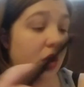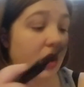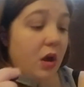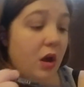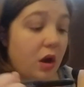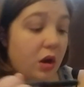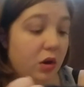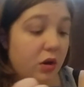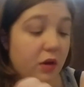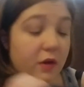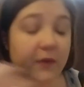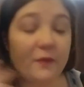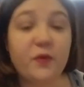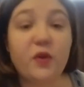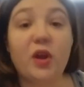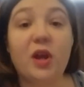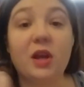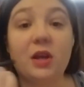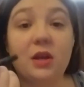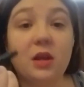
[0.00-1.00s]
I don't know if
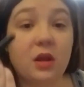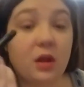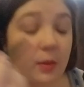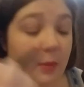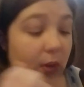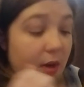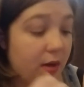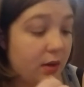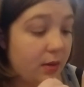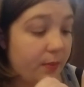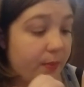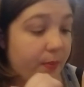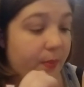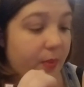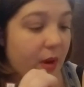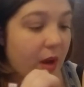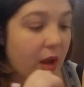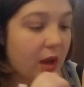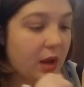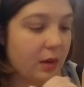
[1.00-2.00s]
you can see on my lip,
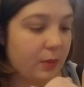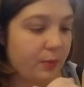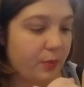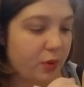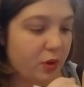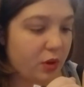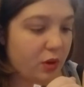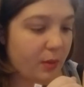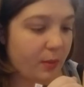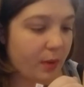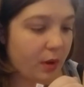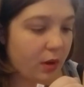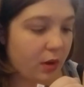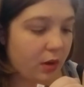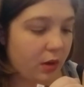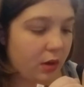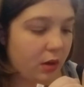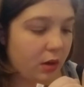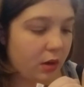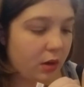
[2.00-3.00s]
but I can put it on
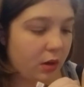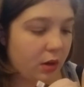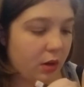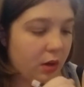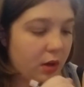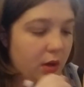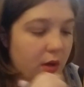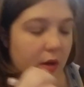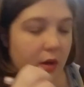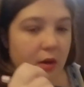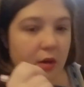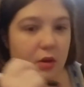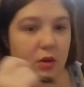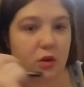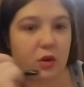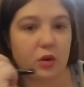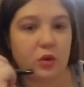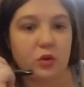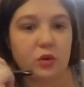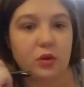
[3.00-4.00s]
my hand
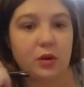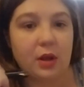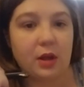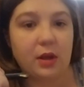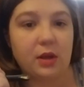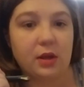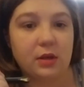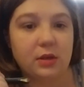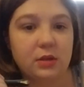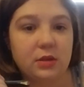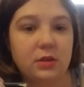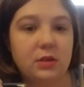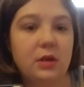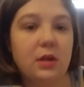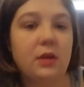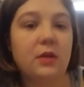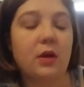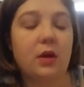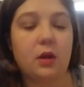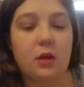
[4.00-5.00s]
so you guys can
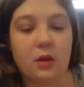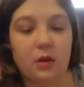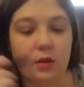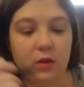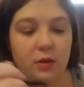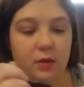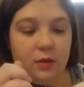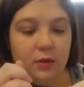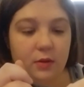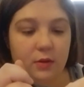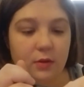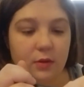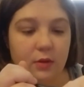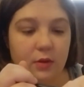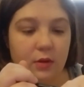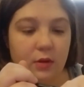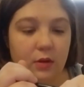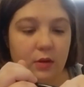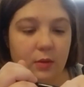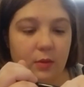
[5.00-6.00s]
see the color.
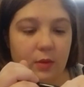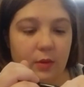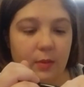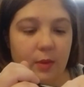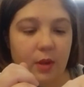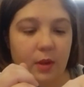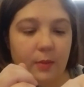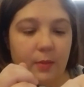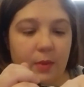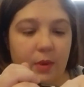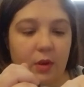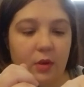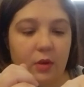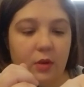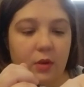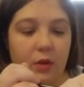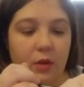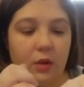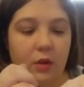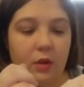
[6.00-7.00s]
Hold on, I'm gonna make it bigger